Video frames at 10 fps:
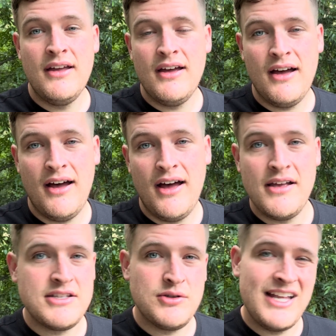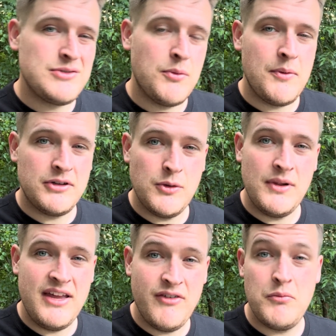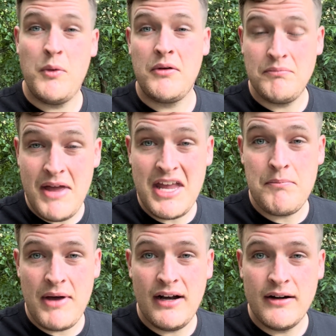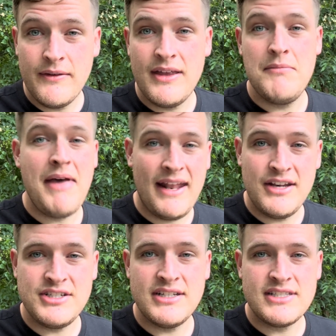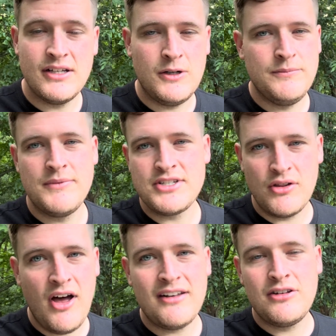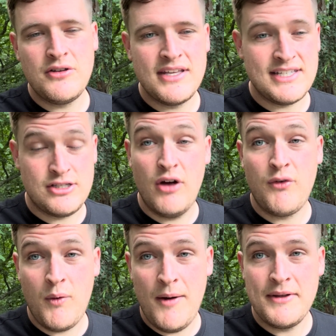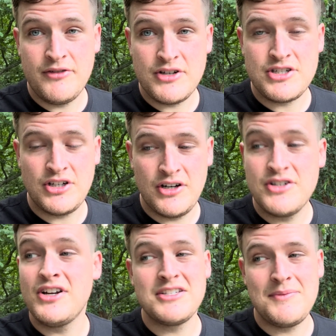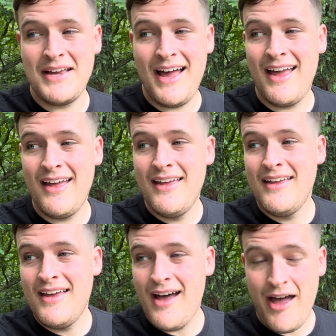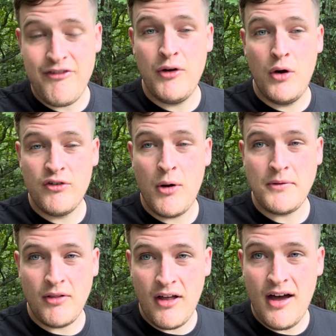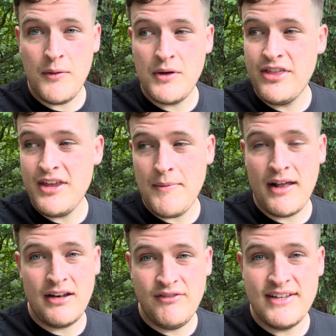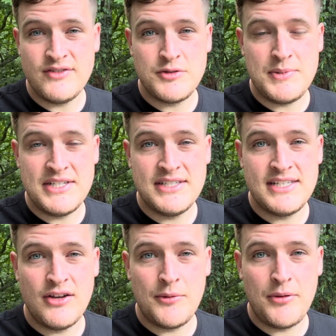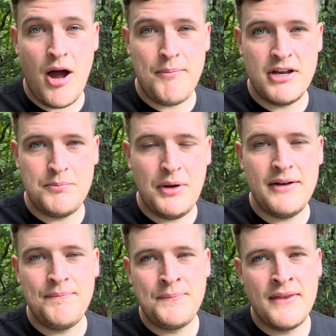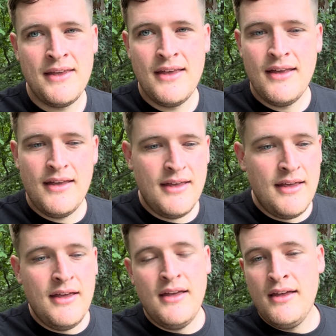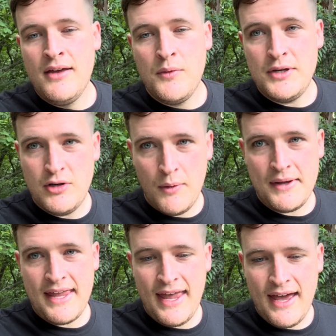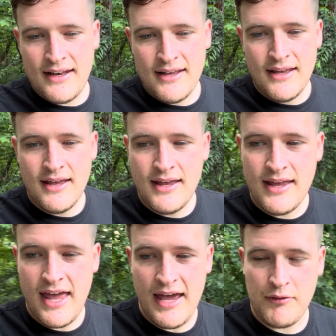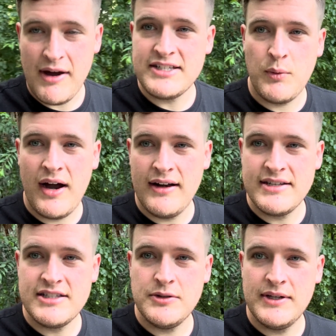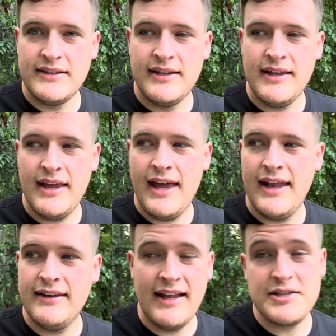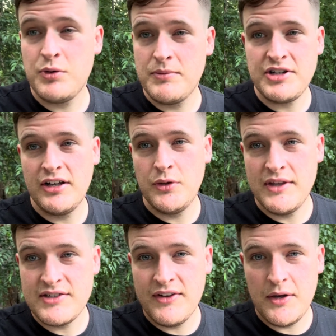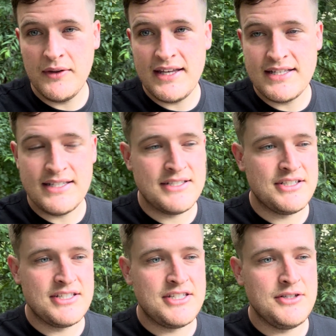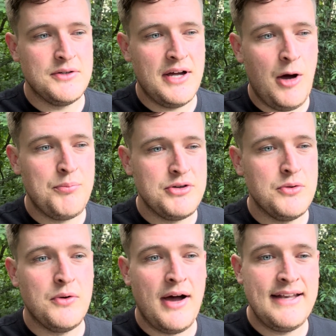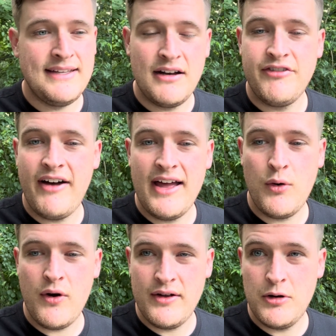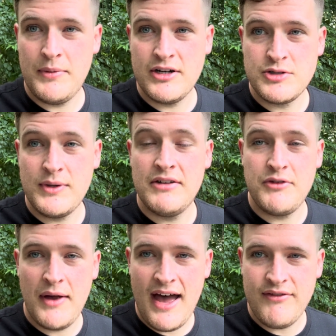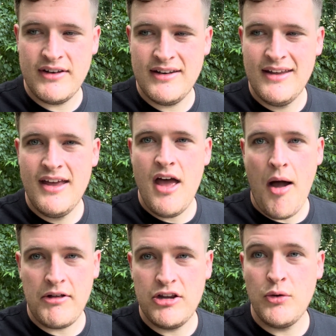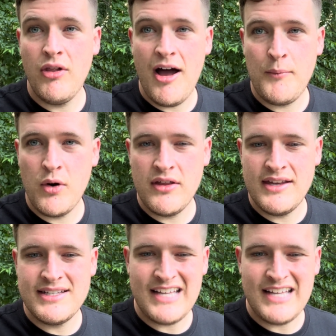So that's what we want to do. We want to make it better and manage it. So there's a lot to this. It's overwhelming for sure. Trust me, I feel overwhelmed a lot with the amount of invasive species the property, but we do what we can and raise awareness to it. And that's what I'm trying to do in this video, at least, is just to help you identify Oriental Bittersweet if you have it. I'm going to do a lot more of these.